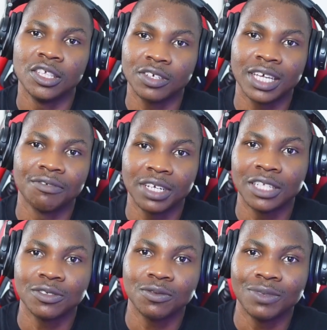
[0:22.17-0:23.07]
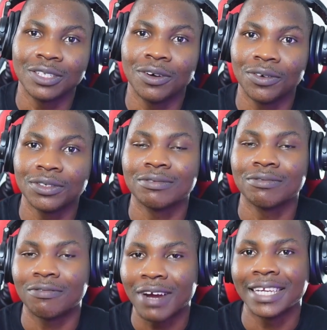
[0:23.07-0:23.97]
you can relate with us
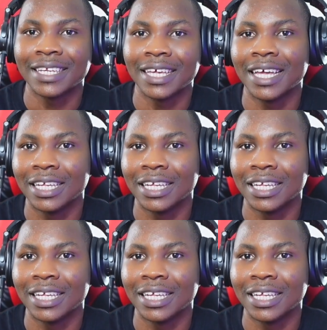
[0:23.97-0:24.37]
right there.